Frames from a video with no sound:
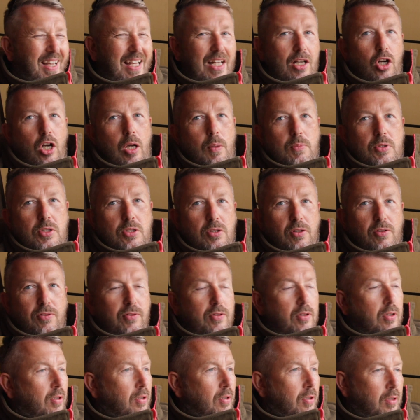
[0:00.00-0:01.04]
I am
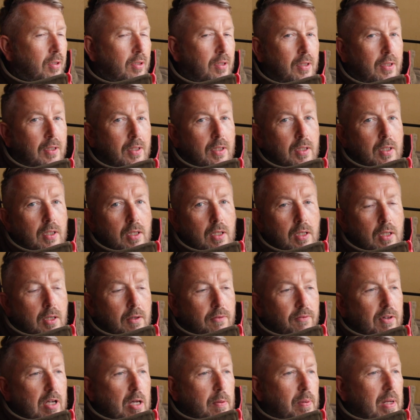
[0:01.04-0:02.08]
stuffed.
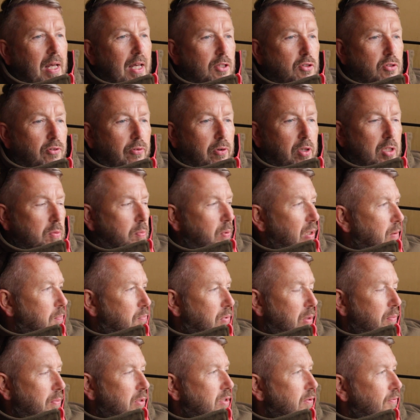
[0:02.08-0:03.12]
Fair play to her for
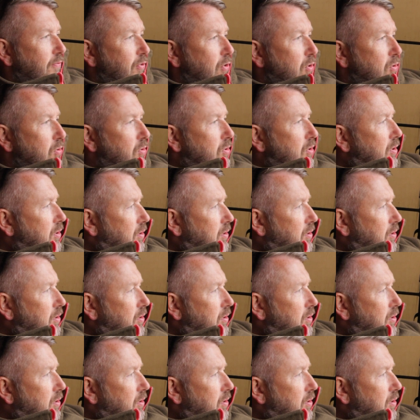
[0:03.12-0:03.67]
bring me some food.